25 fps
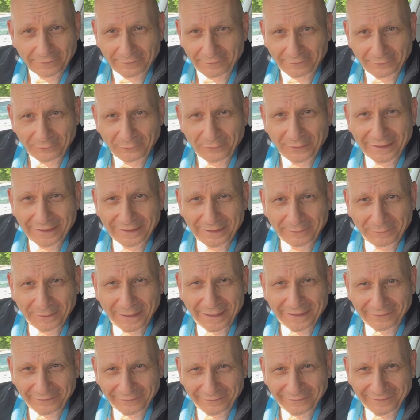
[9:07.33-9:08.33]
so we're going to be
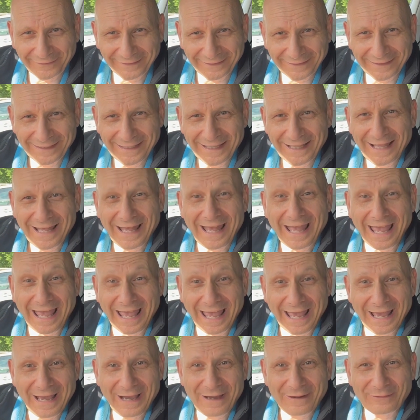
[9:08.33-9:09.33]
able to see
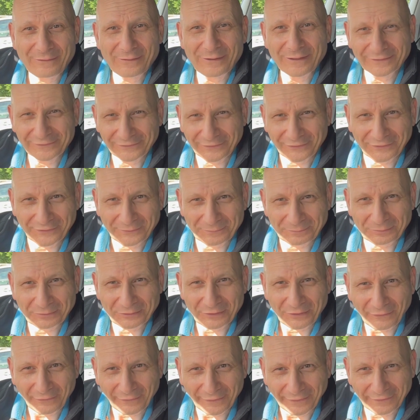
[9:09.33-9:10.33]
how the
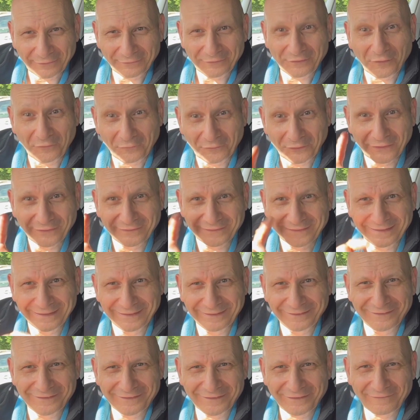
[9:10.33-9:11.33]
surprise of his
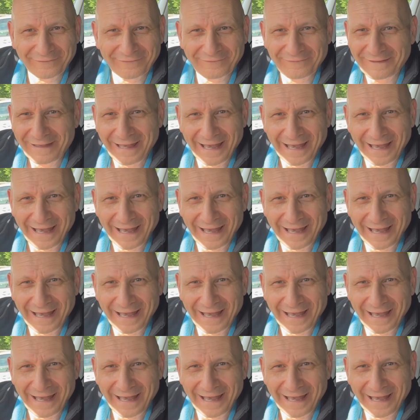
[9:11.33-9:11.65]
kids are.